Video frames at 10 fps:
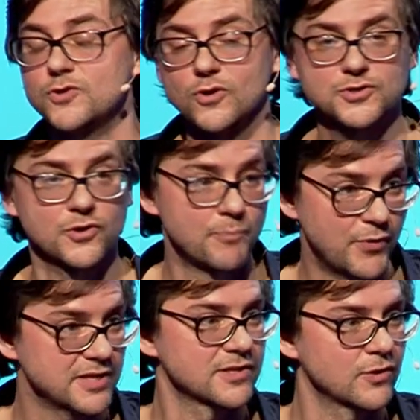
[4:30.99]
also the
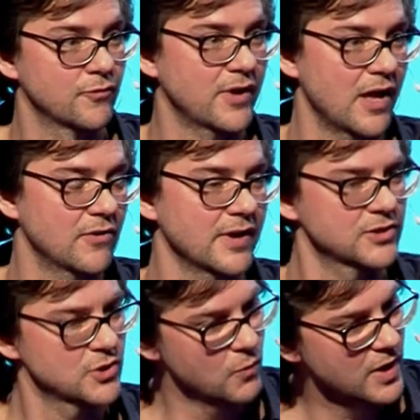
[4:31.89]
president of CalConnect,
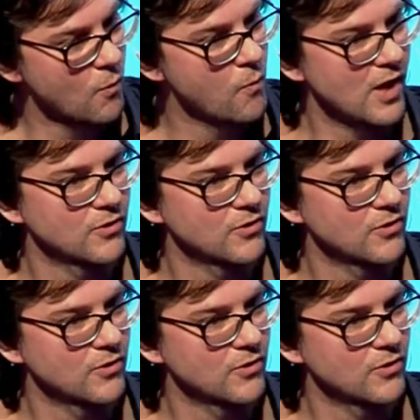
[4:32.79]
so we are well